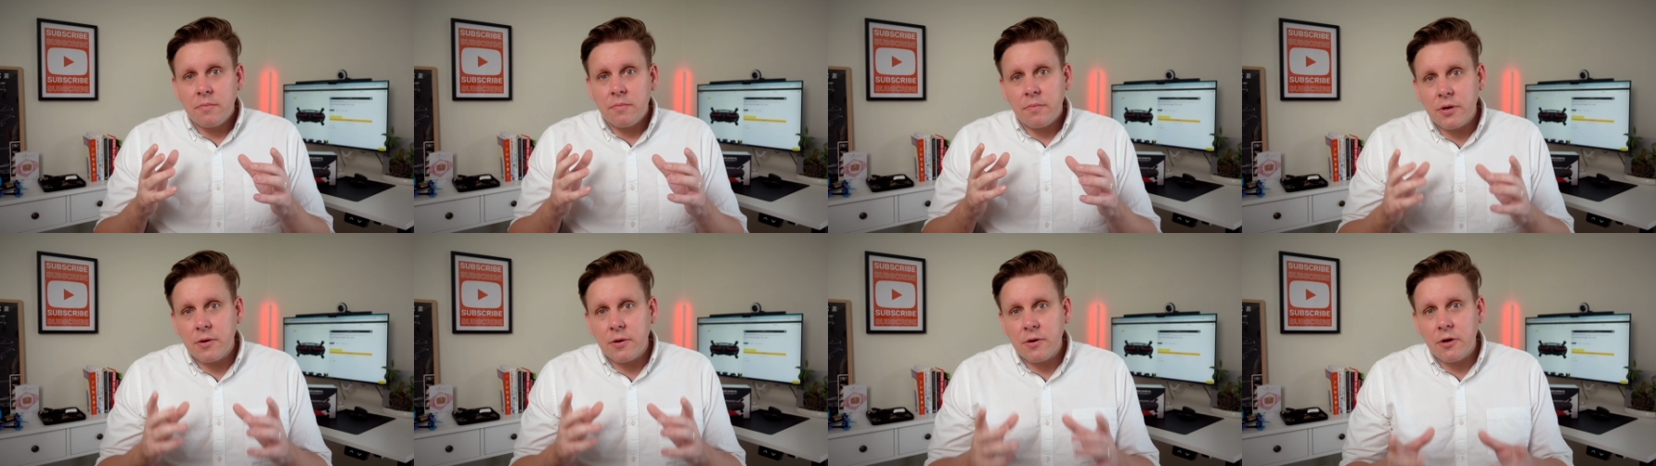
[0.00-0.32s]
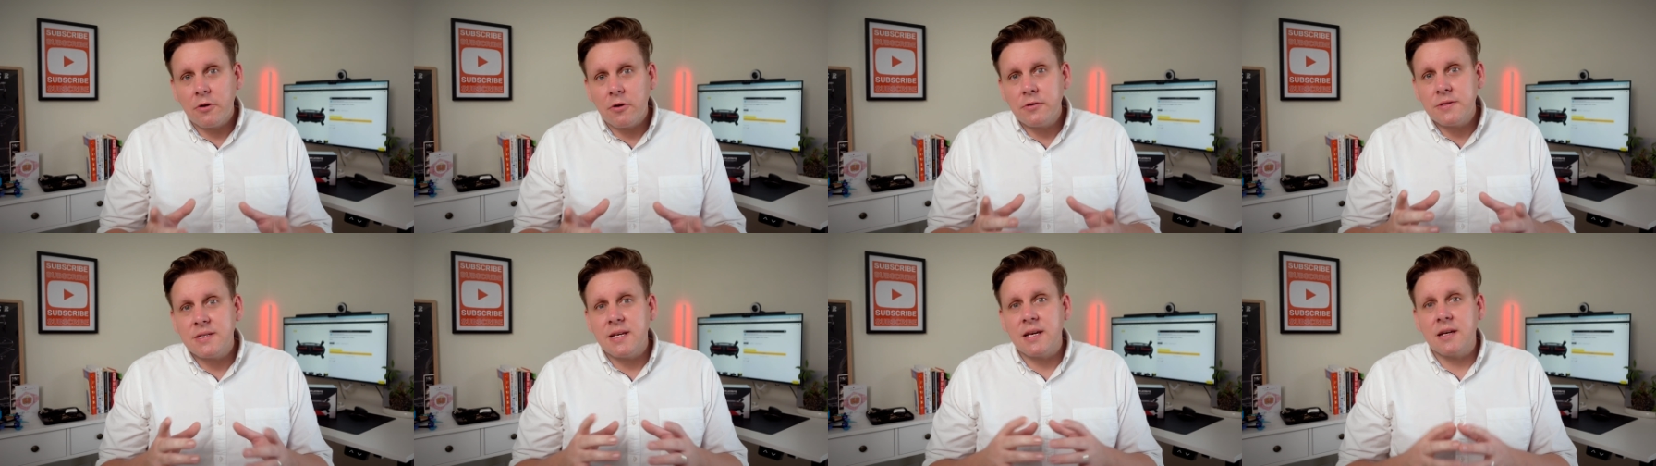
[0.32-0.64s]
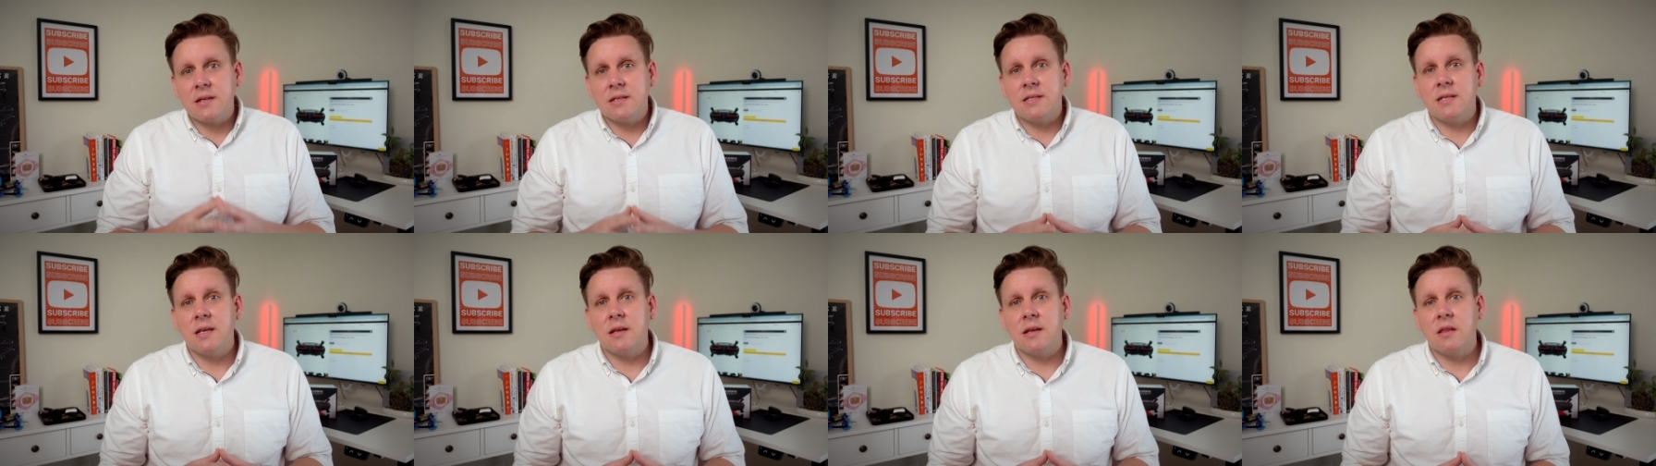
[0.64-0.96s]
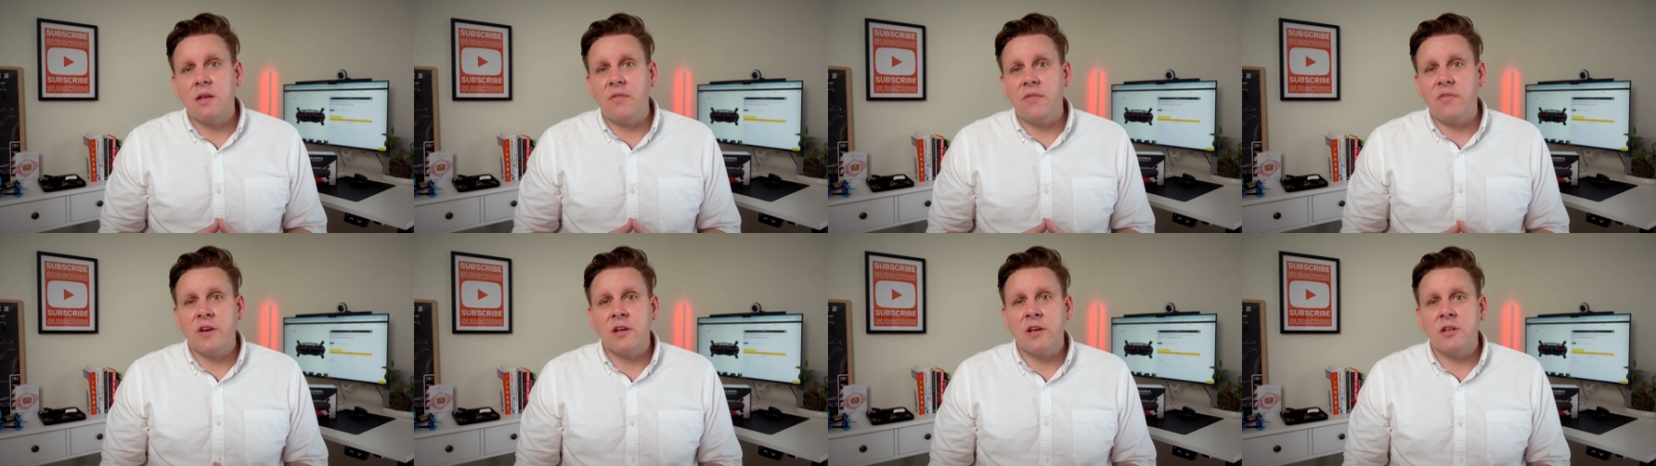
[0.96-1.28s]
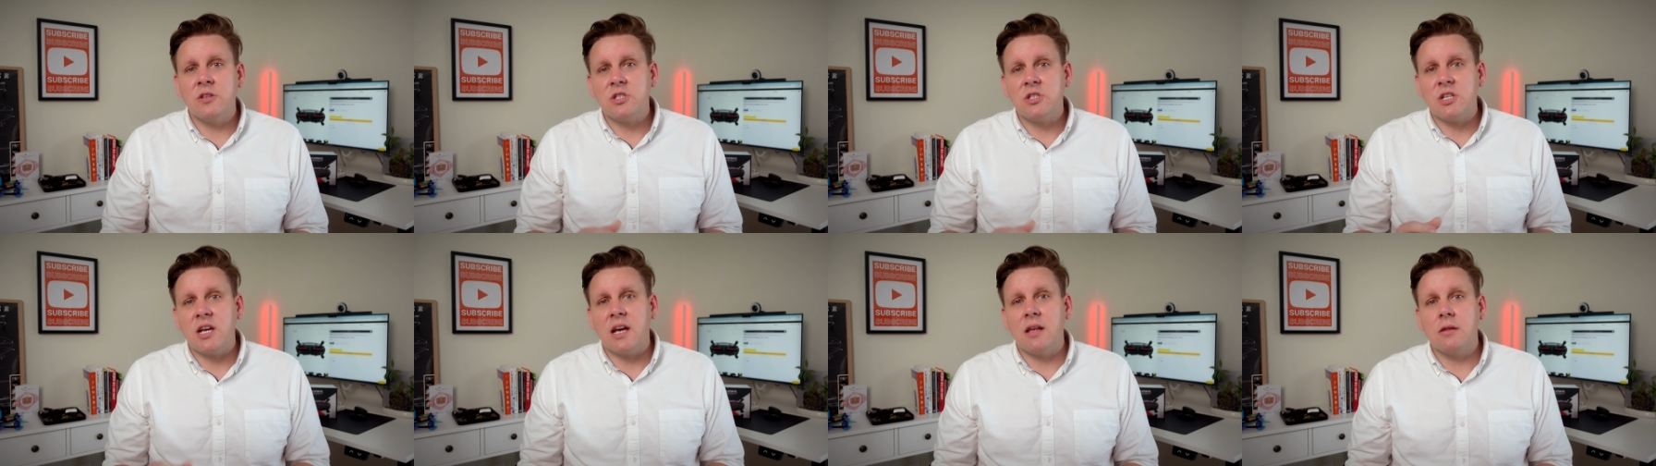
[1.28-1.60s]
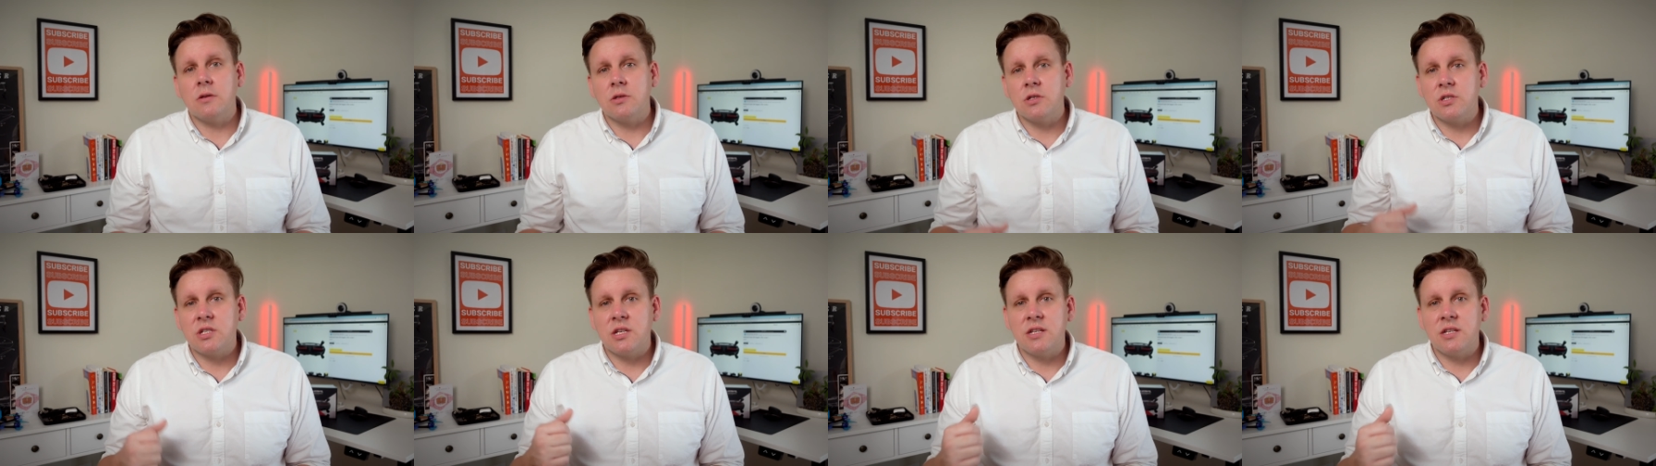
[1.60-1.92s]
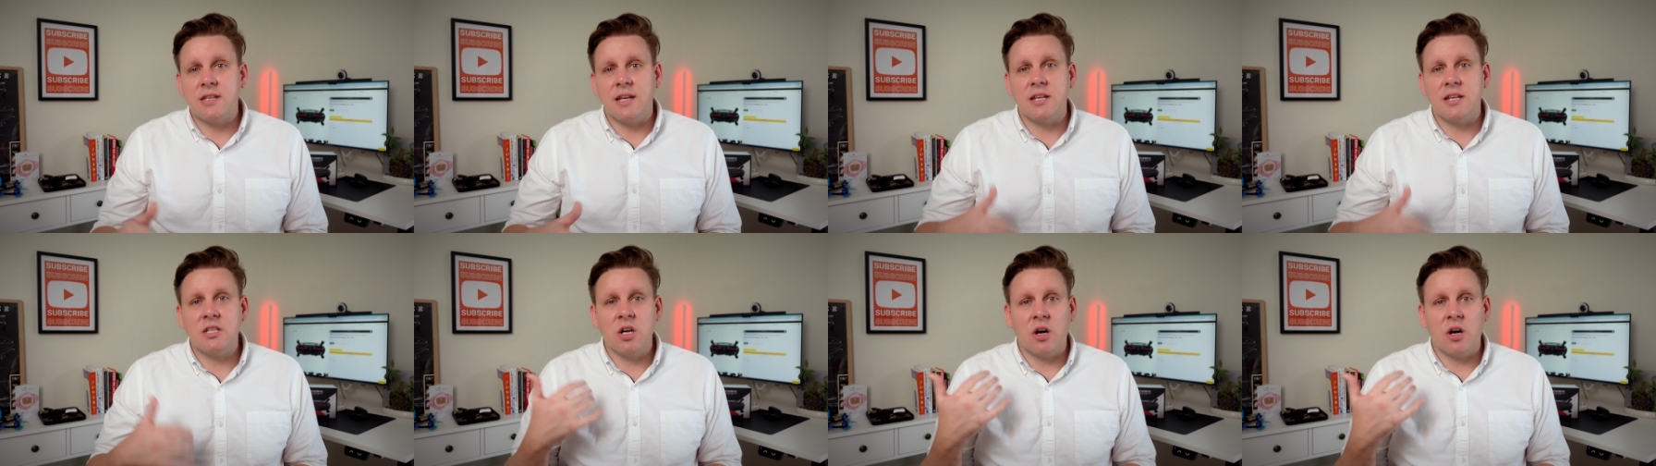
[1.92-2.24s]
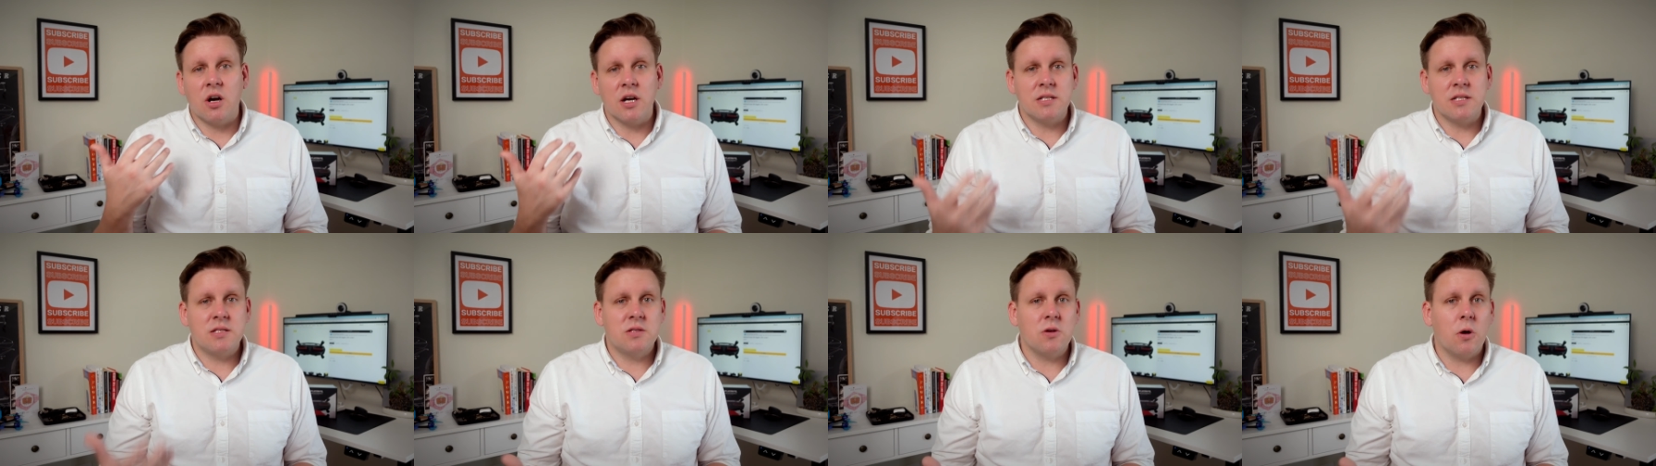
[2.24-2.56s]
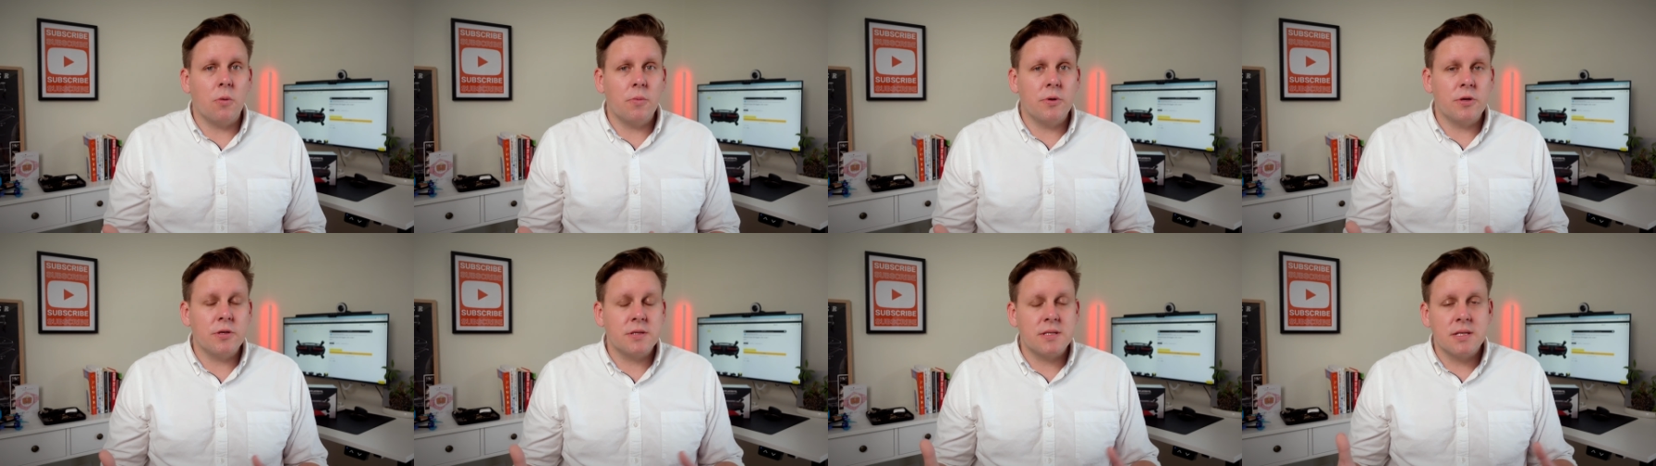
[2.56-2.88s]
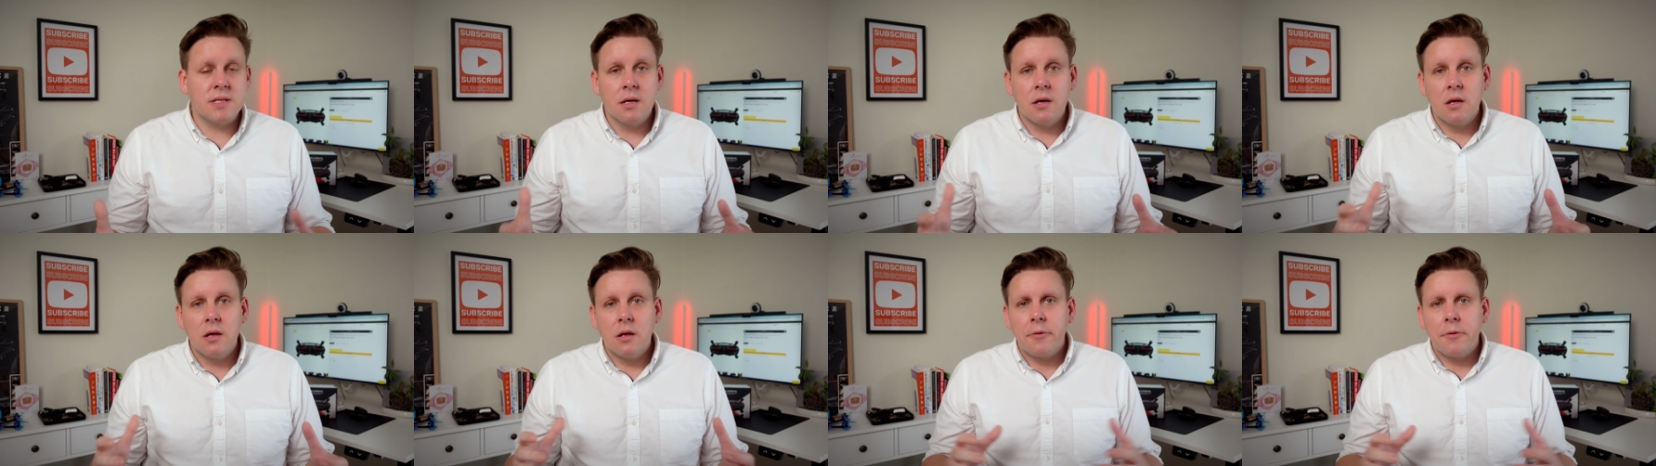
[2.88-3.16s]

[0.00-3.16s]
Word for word: posing a significant challenge to DJI's dominance